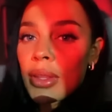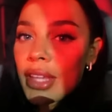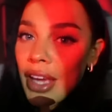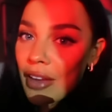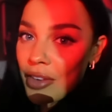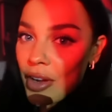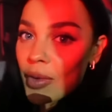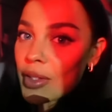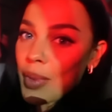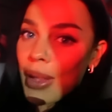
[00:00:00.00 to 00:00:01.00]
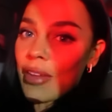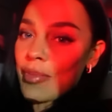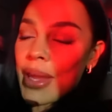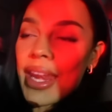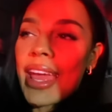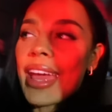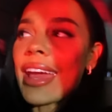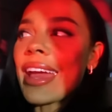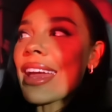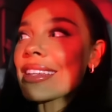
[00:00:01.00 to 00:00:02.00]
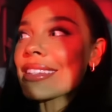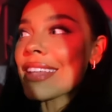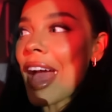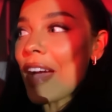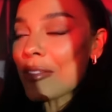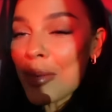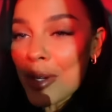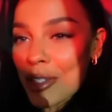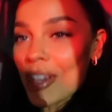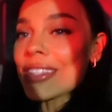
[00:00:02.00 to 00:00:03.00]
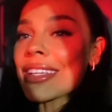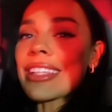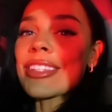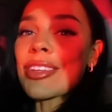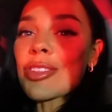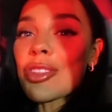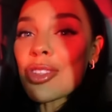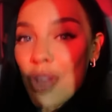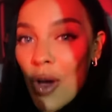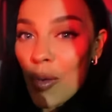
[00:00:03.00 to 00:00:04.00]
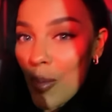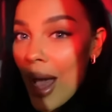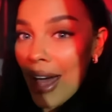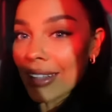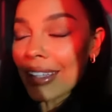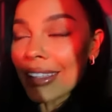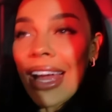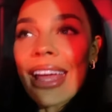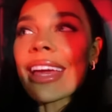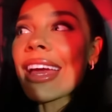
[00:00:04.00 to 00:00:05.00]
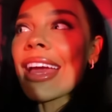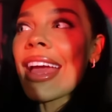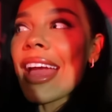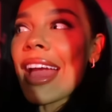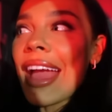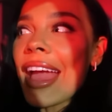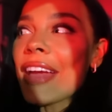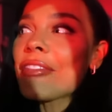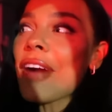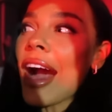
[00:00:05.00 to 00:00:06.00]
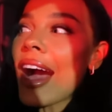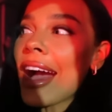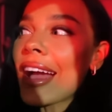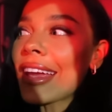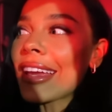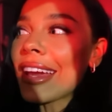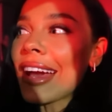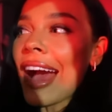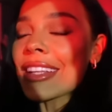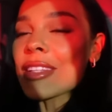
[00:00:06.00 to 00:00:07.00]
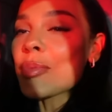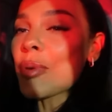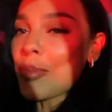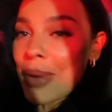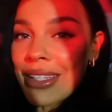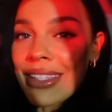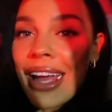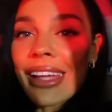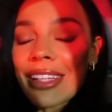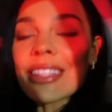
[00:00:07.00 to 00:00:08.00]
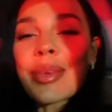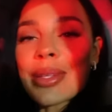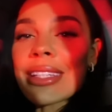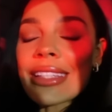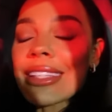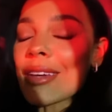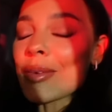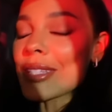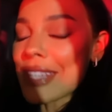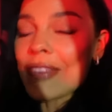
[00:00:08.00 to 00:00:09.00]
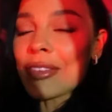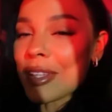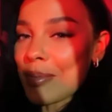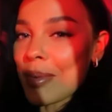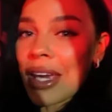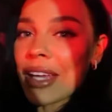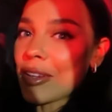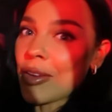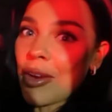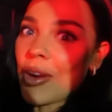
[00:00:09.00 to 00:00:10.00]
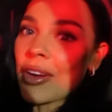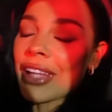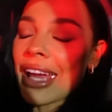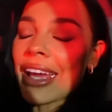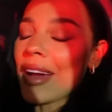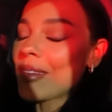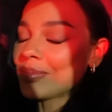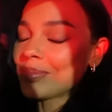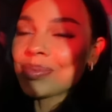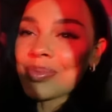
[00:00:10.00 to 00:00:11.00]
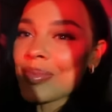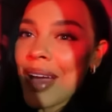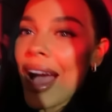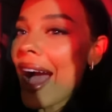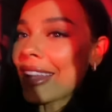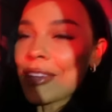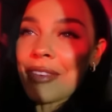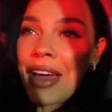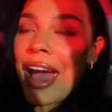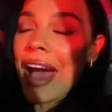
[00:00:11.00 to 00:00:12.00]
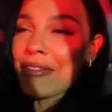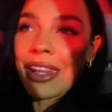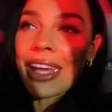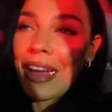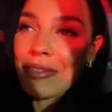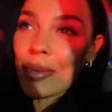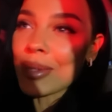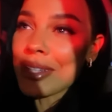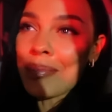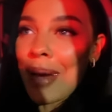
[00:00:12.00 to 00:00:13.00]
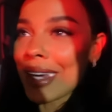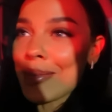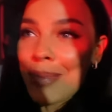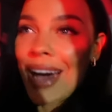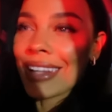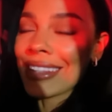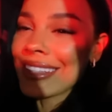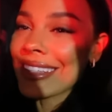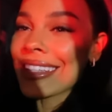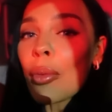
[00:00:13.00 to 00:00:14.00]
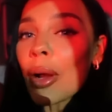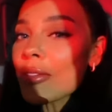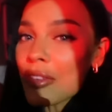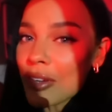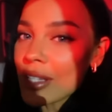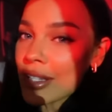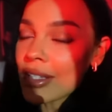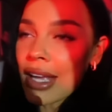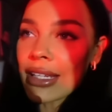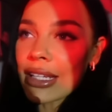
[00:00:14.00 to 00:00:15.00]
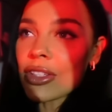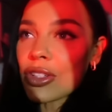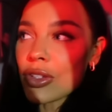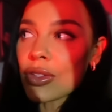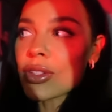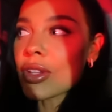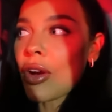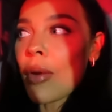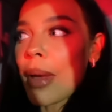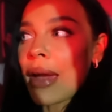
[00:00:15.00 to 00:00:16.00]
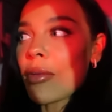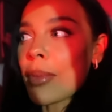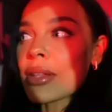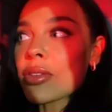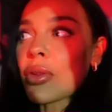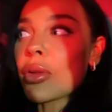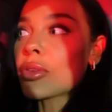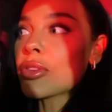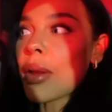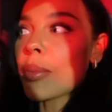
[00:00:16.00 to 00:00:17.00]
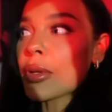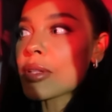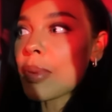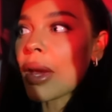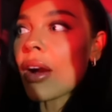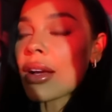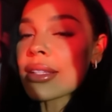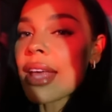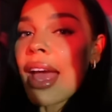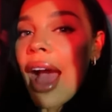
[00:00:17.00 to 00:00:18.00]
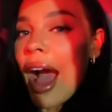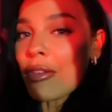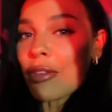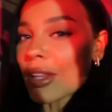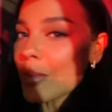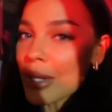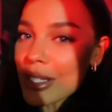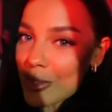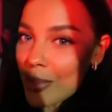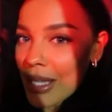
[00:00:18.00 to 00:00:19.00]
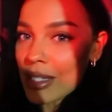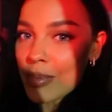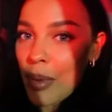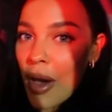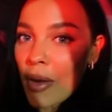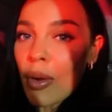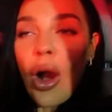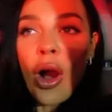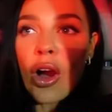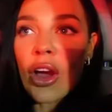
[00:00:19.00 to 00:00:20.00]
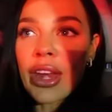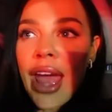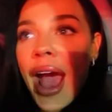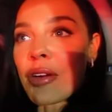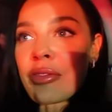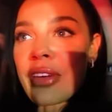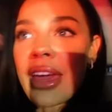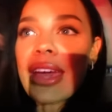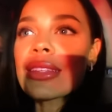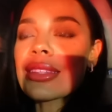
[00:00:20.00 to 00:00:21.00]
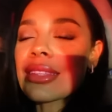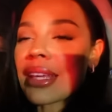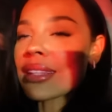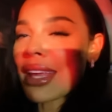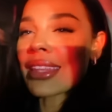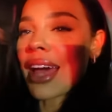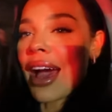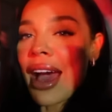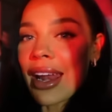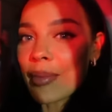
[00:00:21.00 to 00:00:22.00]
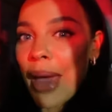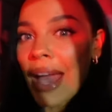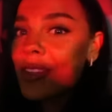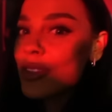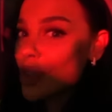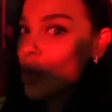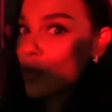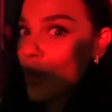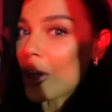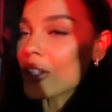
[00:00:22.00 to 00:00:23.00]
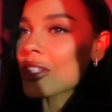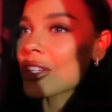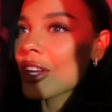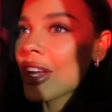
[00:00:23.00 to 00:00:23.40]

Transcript: thing I've noticed while I've been here is everyone dresses so well. Like if I had to put my style into a city, it would definitely be New York. Like I love it. I feel like everyone's in baggy pants. One of the reasons I did choose to come here on my solo trip was because I really wanted some inspo on outfits and things like that and I'm getting so much